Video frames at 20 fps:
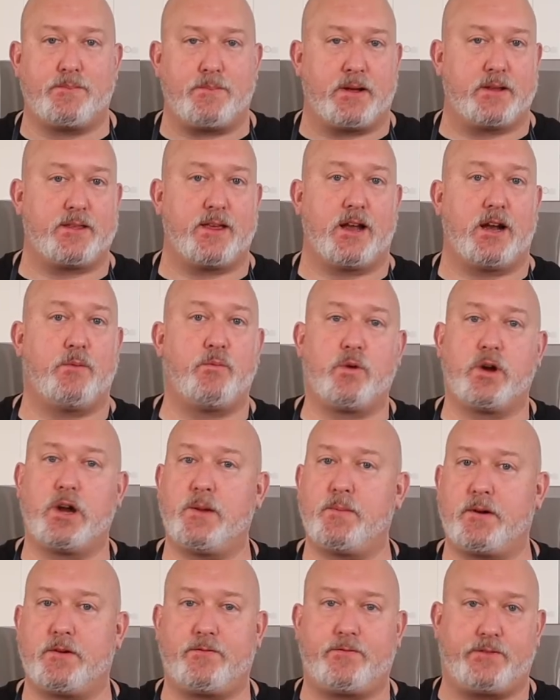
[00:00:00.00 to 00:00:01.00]
about that. I'm worried
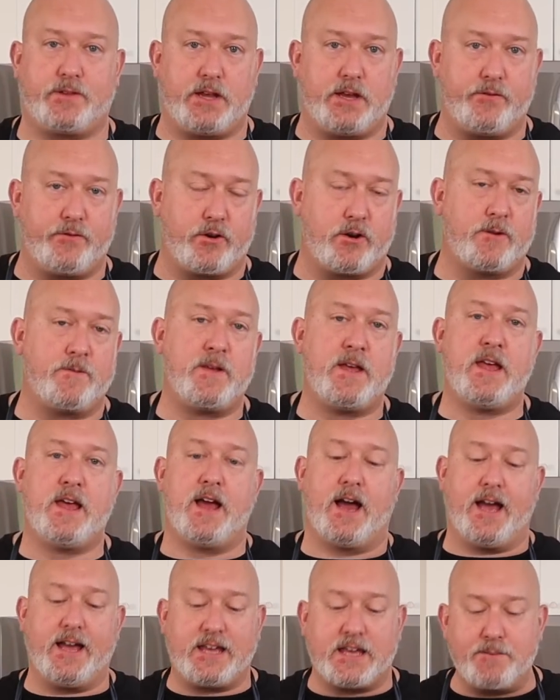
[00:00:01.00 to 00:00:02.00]
about flavor.
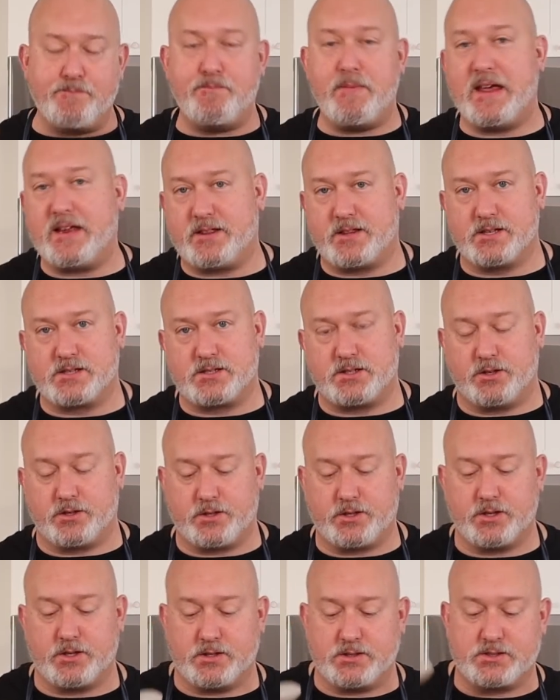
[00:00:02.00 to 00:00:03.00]
I can make this
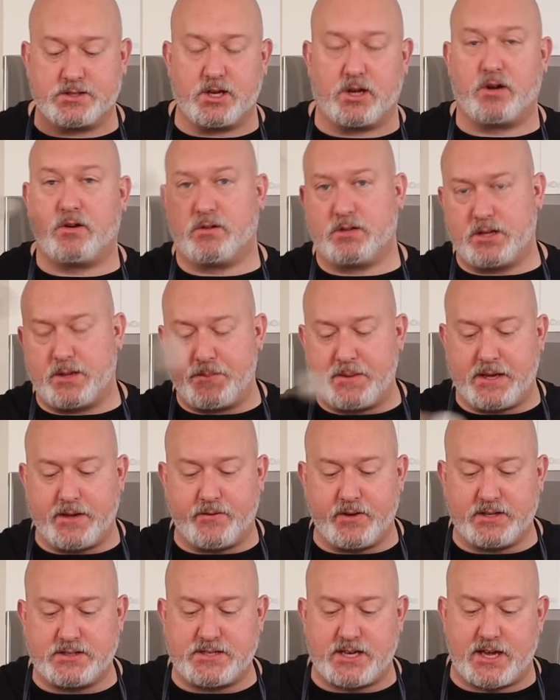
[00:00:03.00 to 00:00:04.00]
look good. So let me give
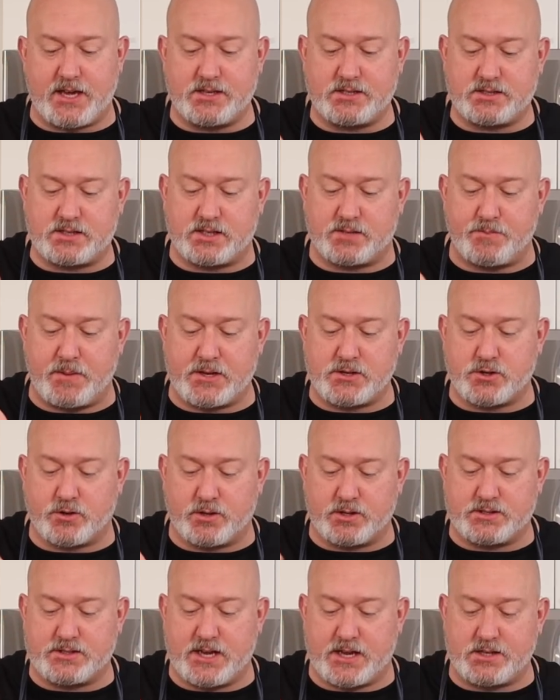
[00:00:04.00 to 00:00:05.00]
it a taste to make sure
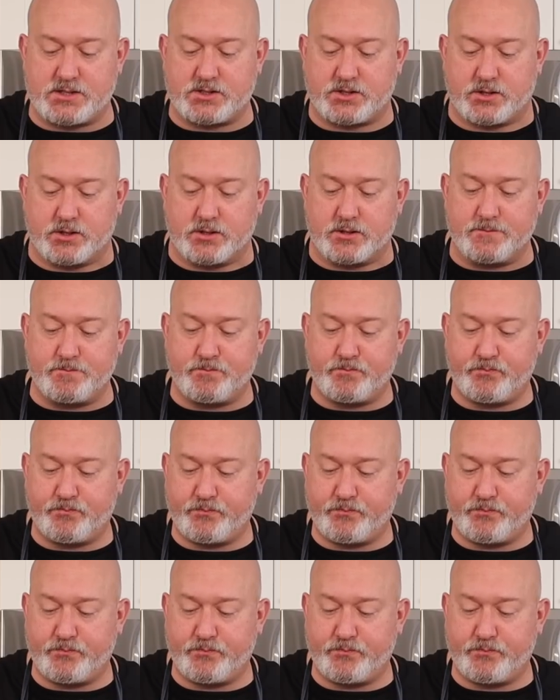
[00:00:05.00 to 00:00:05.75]
it tastes good.